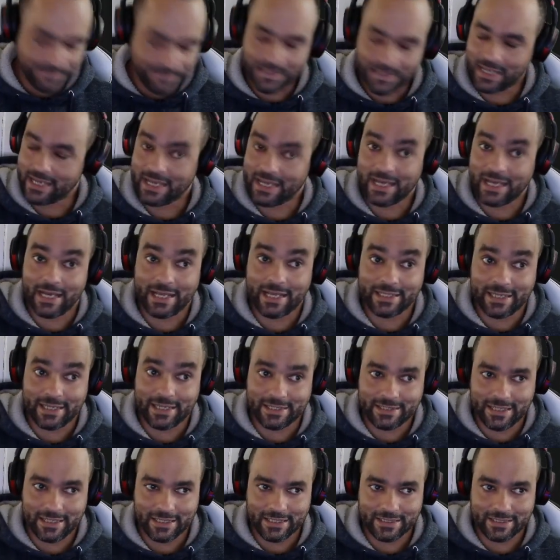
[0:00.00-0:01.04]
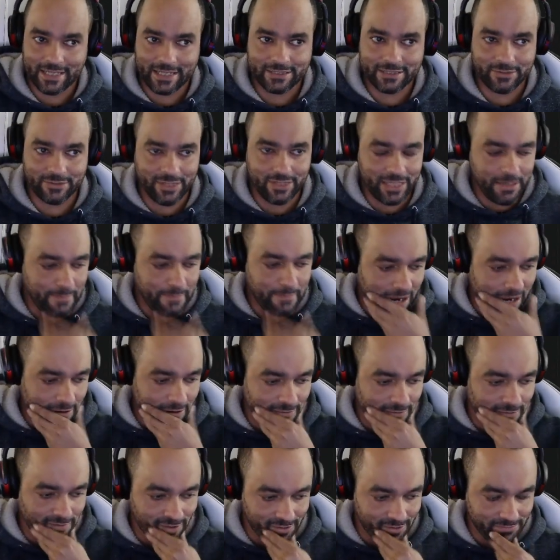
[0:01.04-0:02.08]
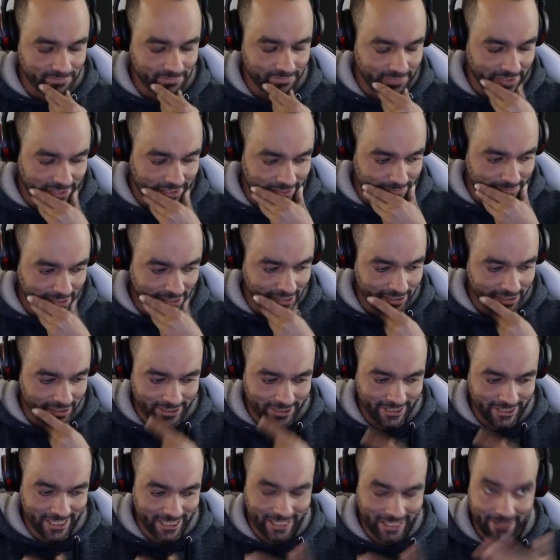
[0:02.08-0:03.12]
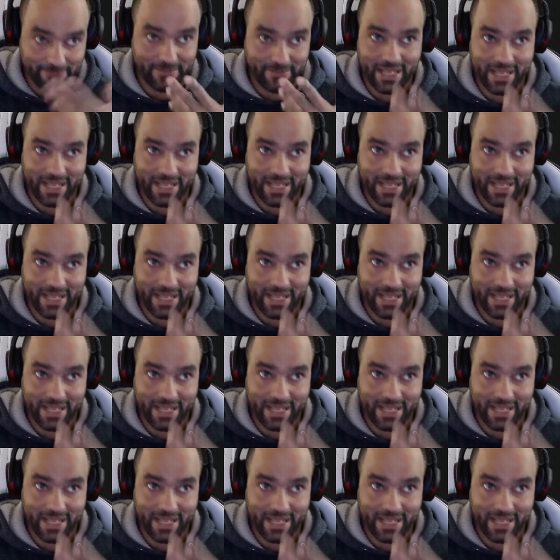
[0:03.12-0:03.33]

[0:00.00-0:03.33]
And I think that's really powerful because yeah,